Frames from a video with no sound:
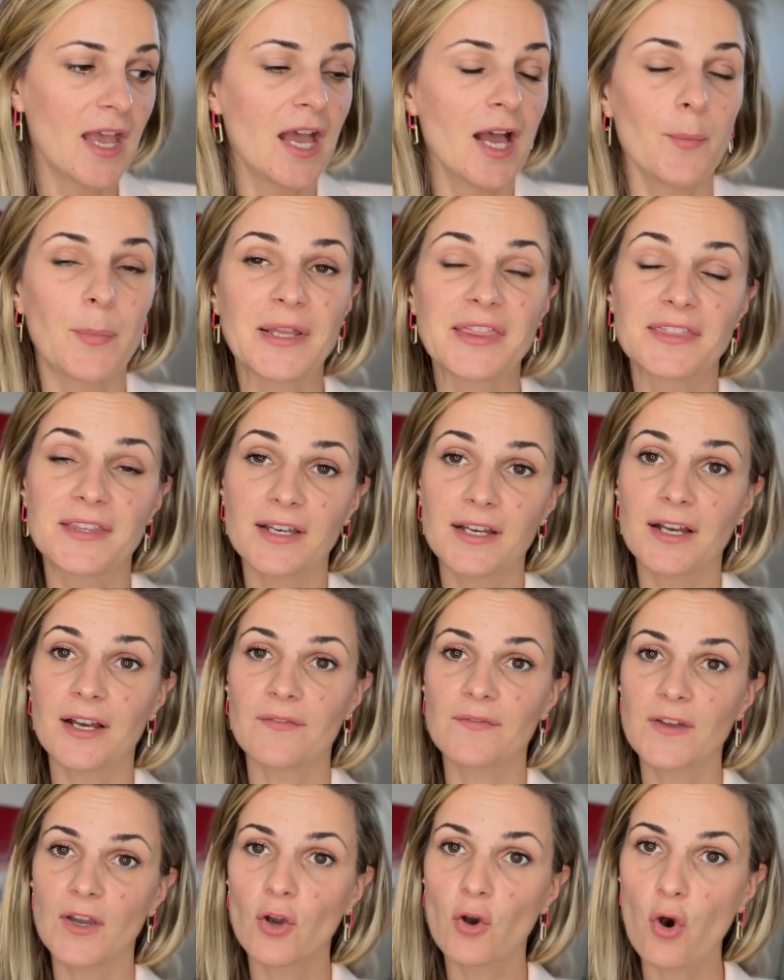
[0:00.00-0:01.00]
But
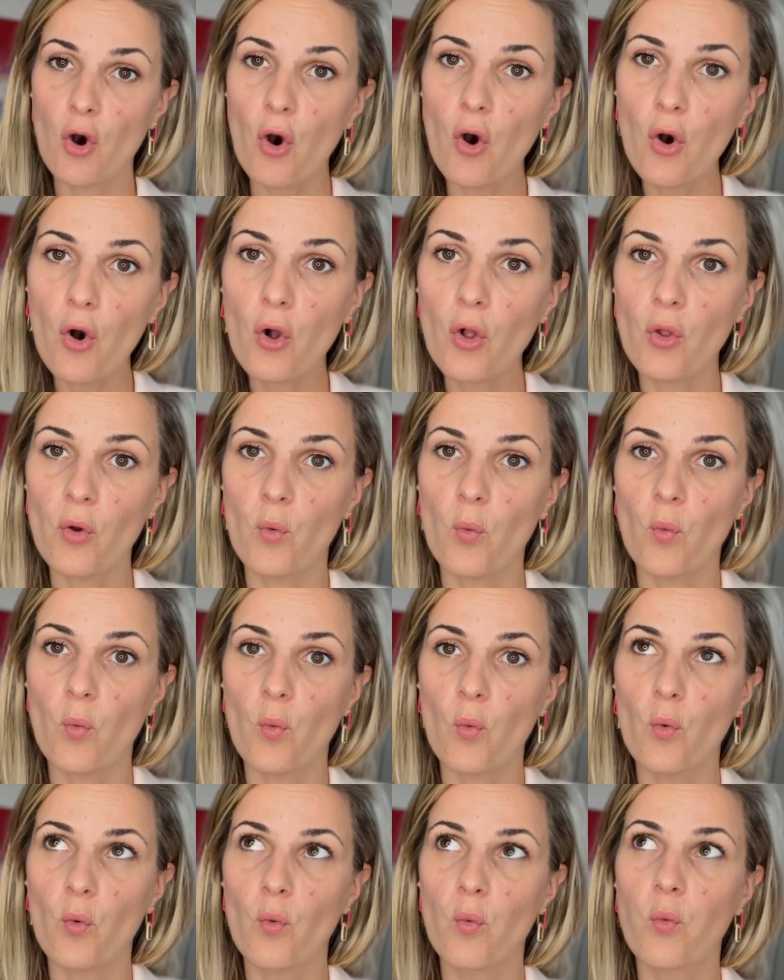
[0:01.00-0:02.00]
the goal
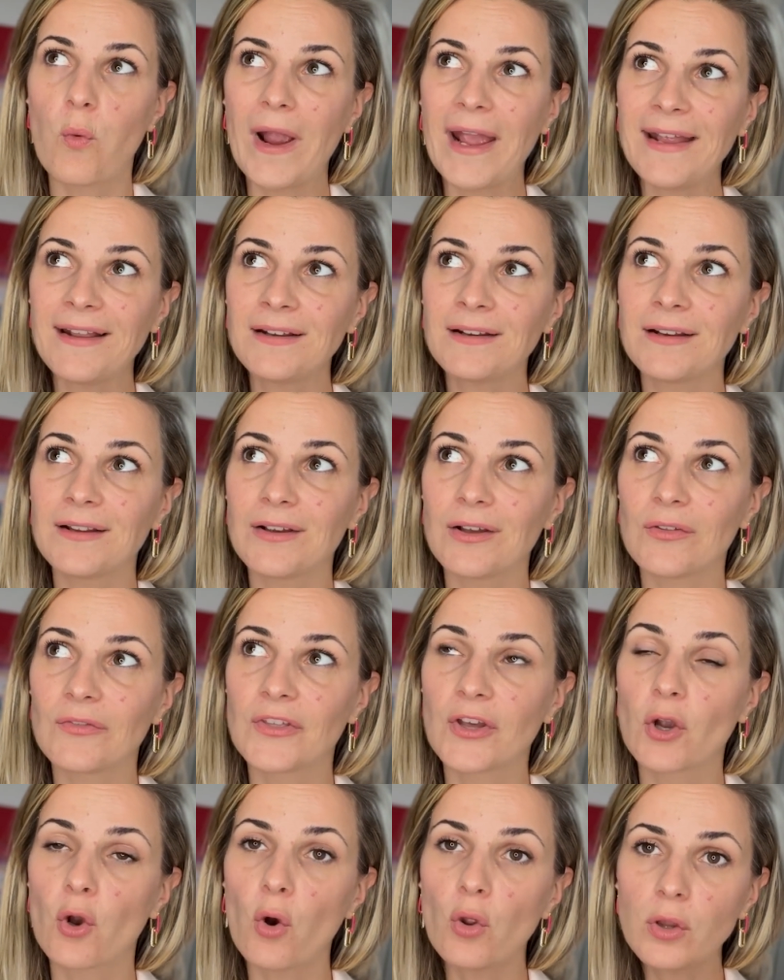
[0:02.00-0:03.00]

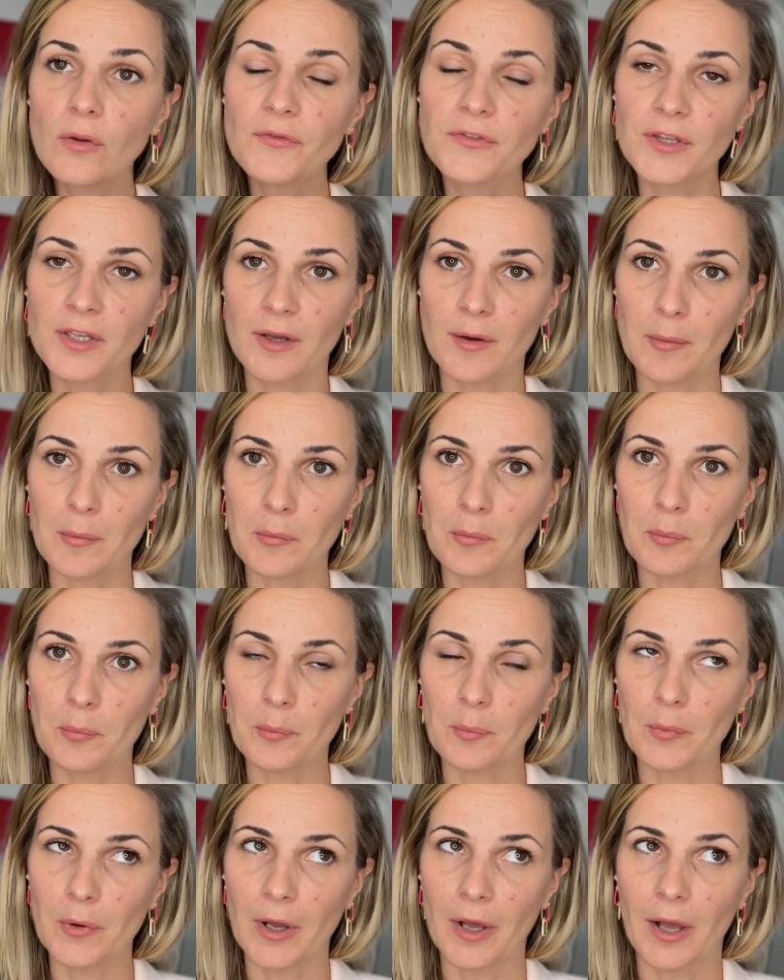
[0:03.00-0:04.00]
of the
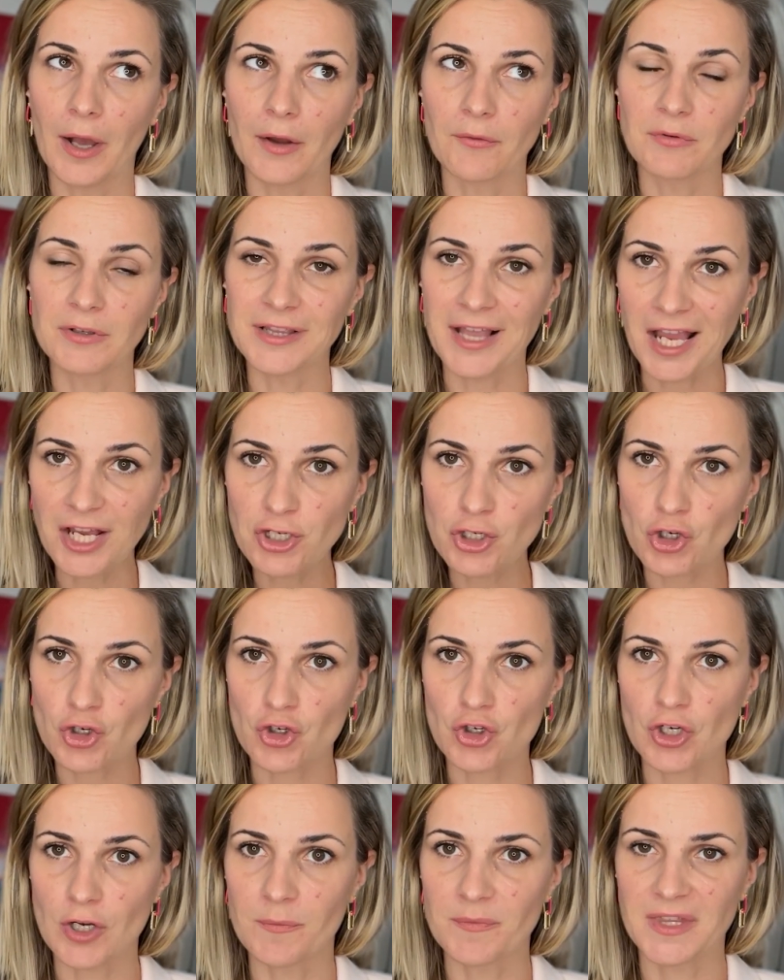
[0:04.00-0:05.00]

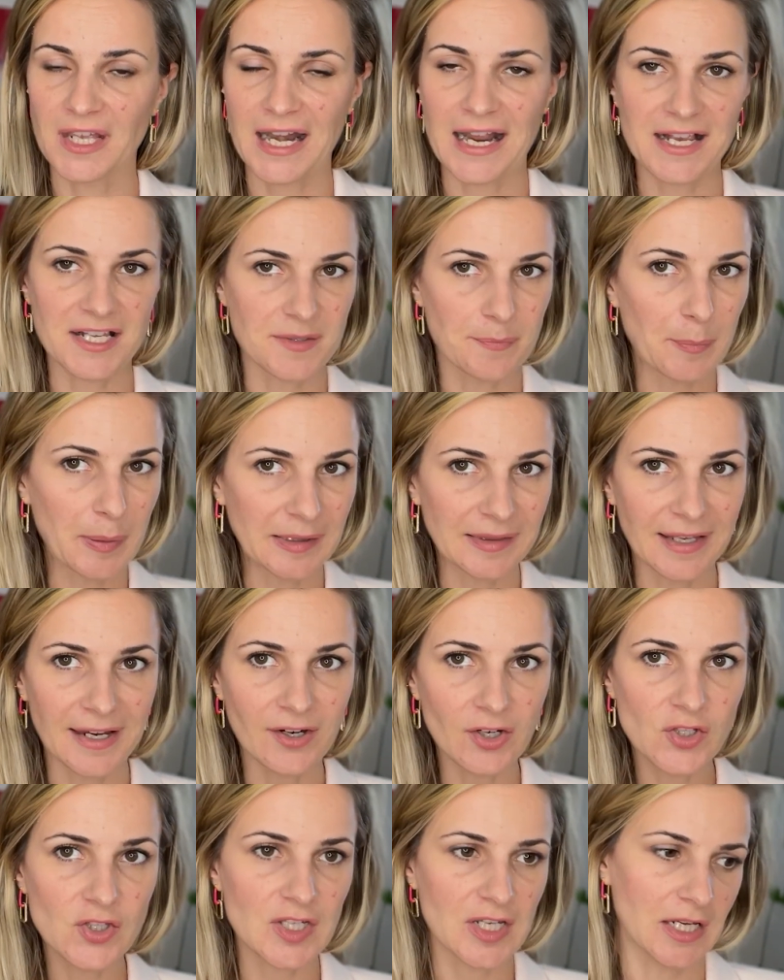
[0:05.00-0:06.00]
relationship that has
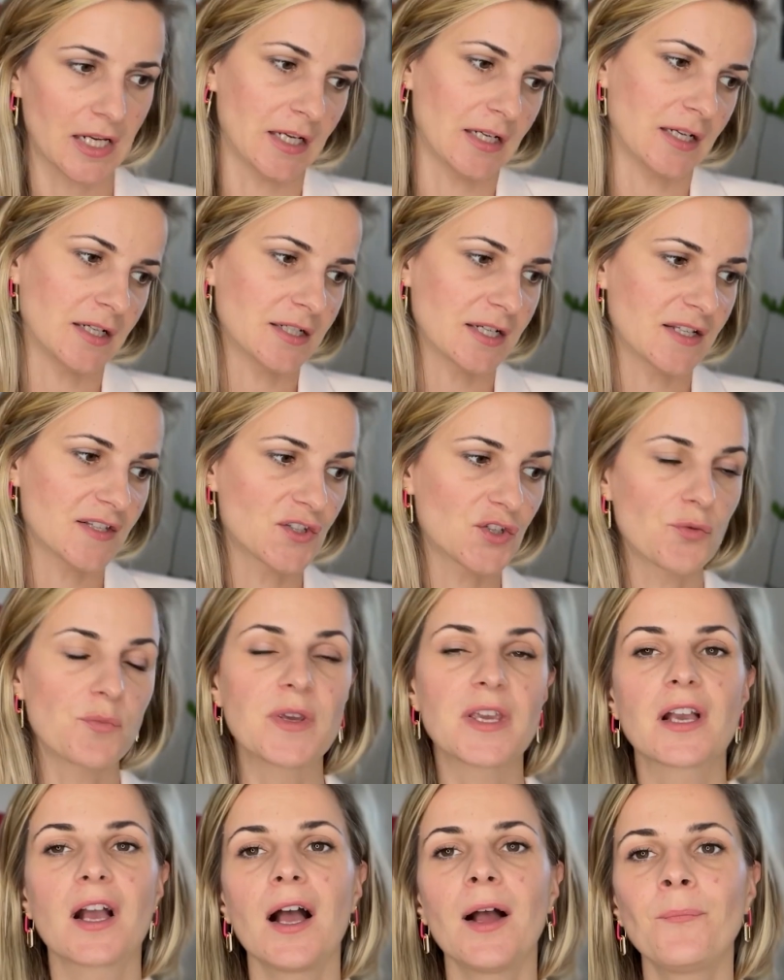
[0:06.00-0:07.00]
polarity in it is
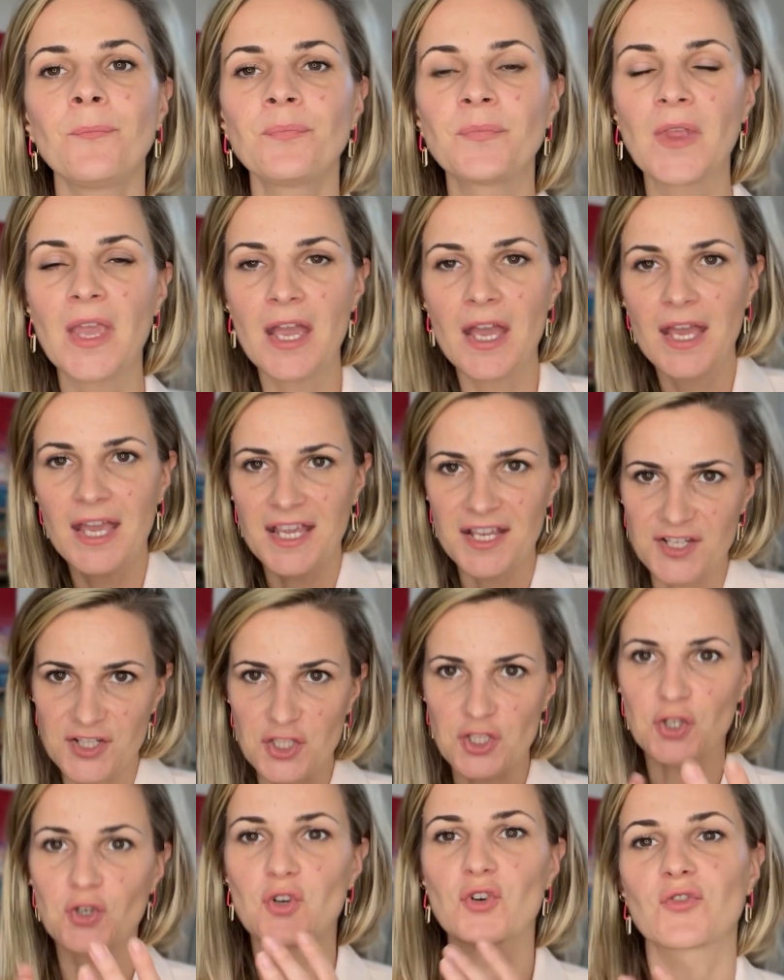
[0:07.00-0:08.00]

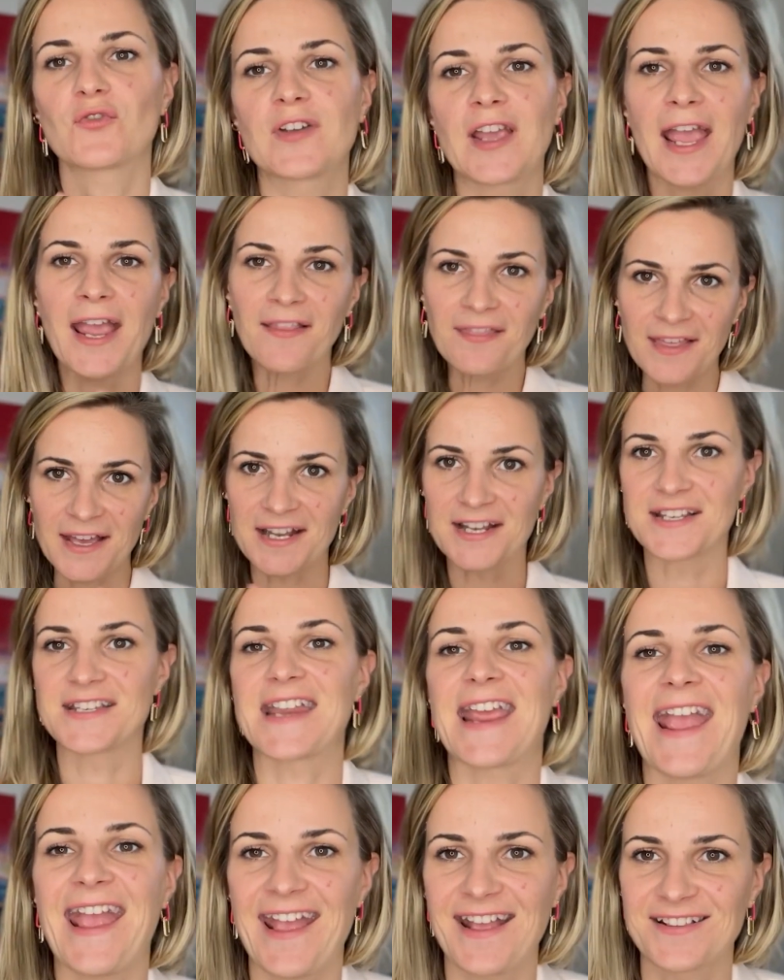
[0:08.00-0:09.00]
to create that
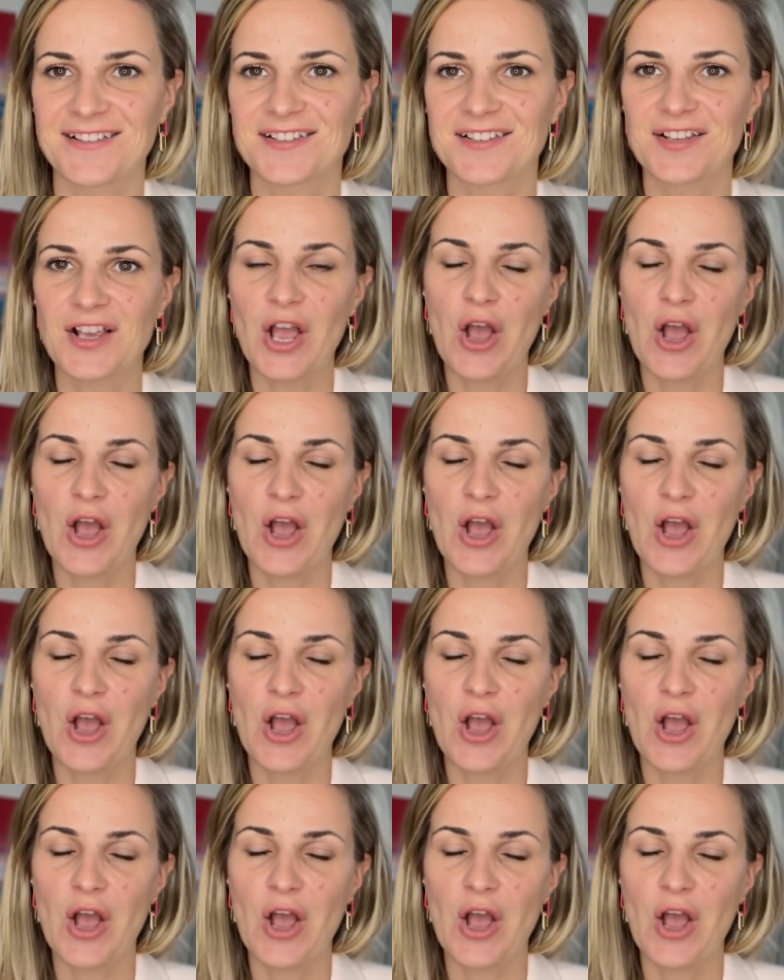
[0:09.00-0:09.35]
dance